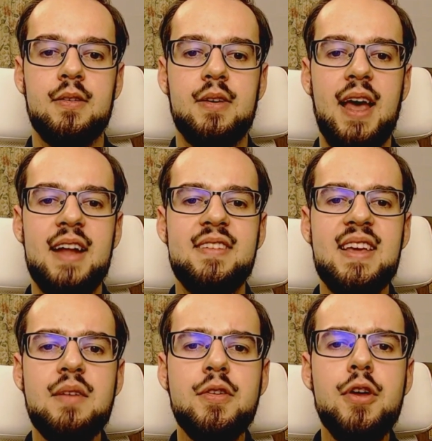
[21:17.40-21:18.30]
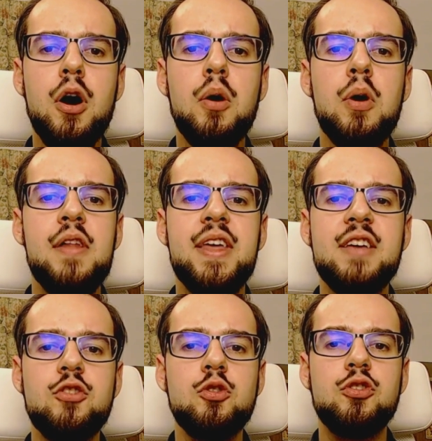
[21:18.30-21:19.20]
And even though they
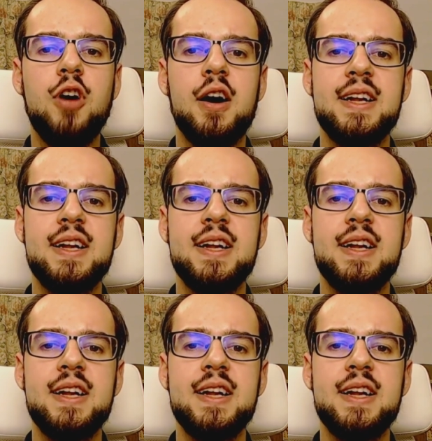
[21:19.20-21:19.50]
soon talk it